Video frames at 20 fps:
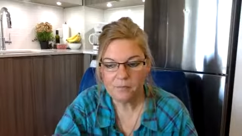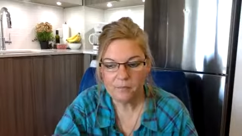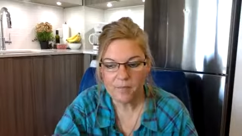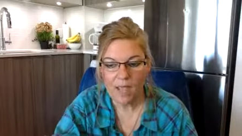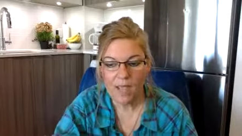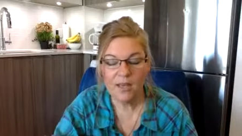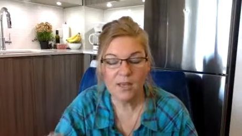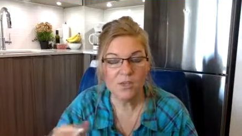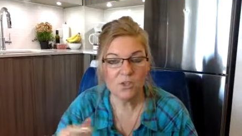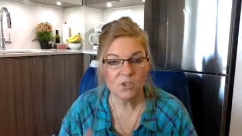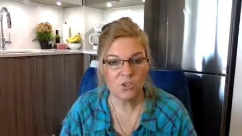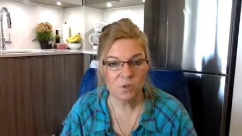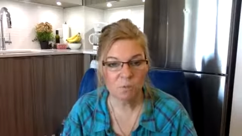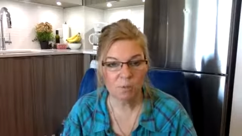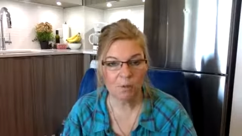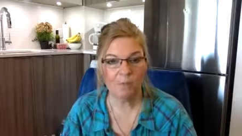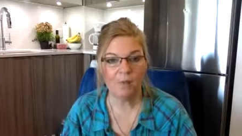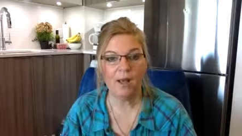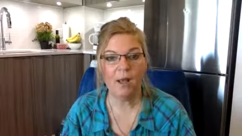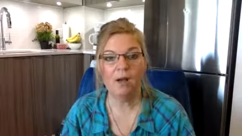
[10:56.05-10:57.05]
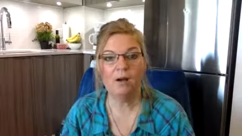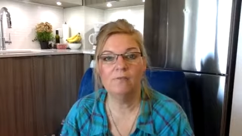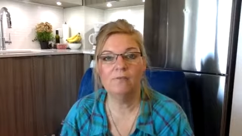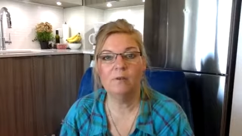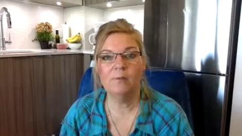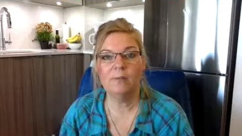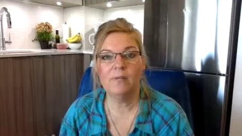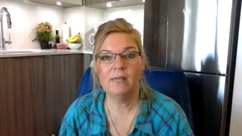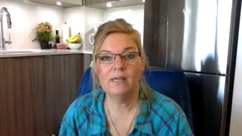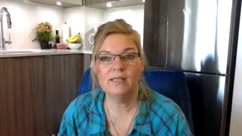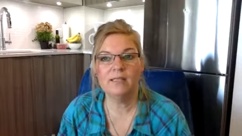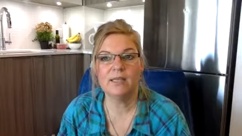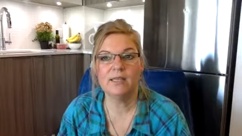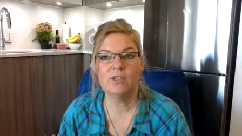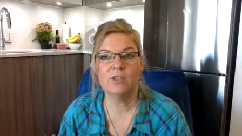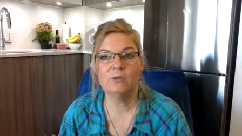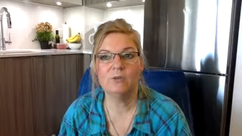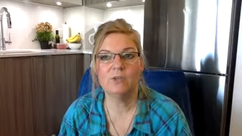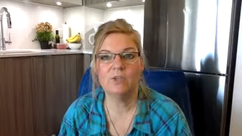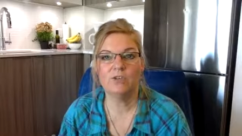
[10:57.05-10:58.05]
and it's super powerful because i
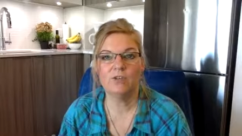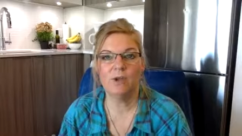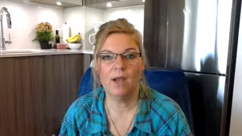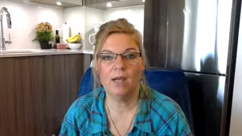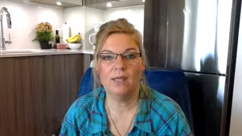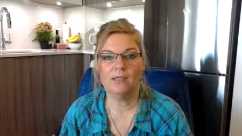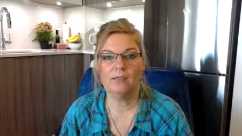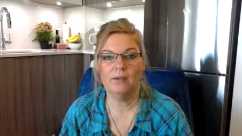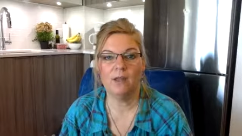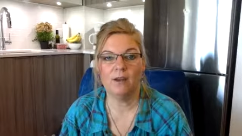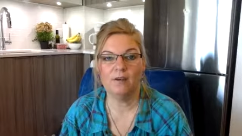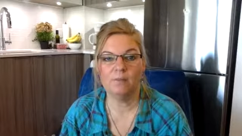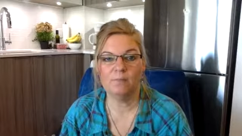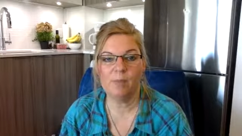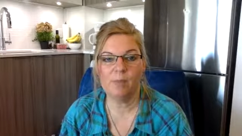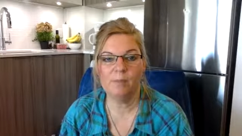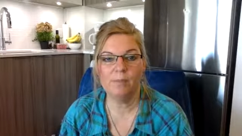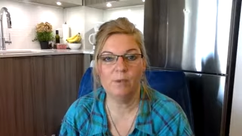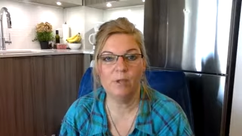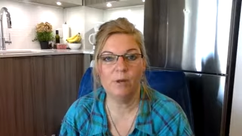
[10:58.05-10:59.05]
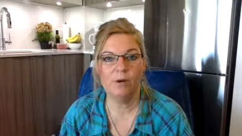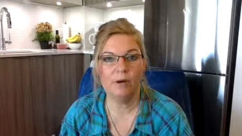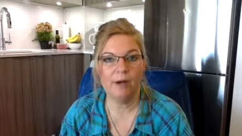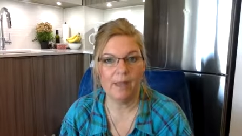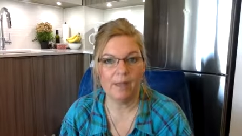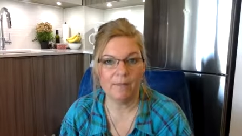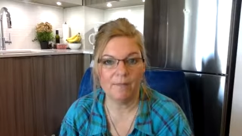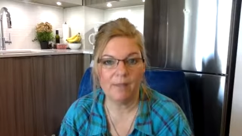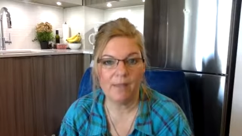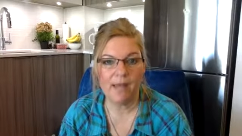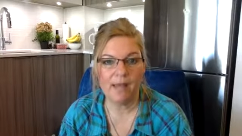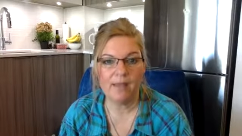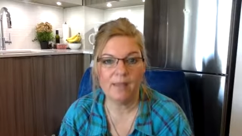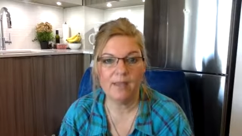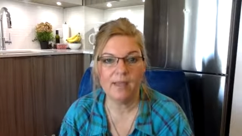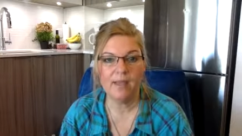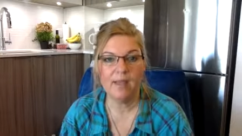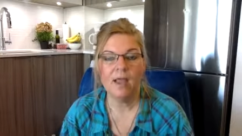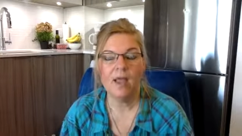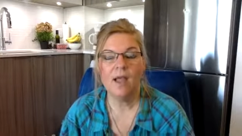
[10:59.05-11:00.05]
do attract a lot of people who are
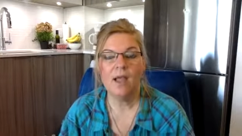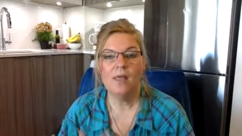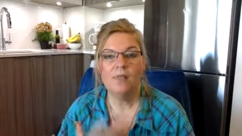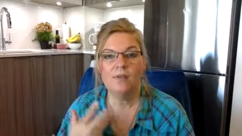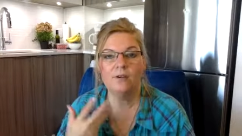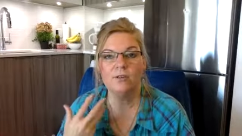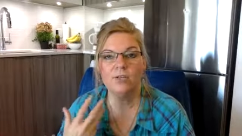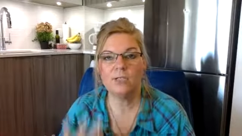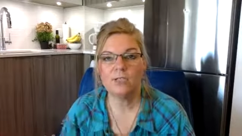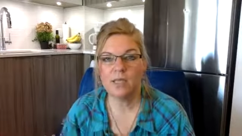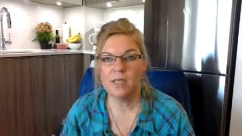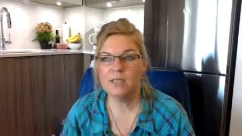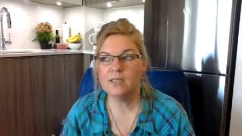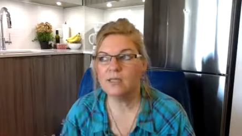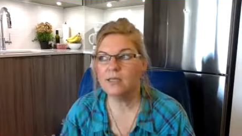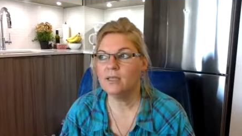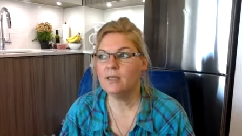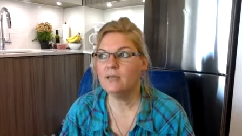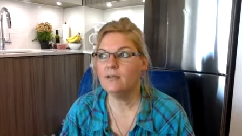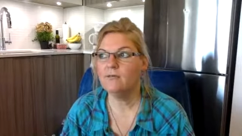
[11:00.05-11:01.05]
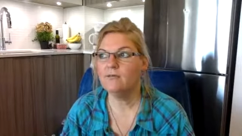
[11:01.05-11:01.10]
empathic they're sensitive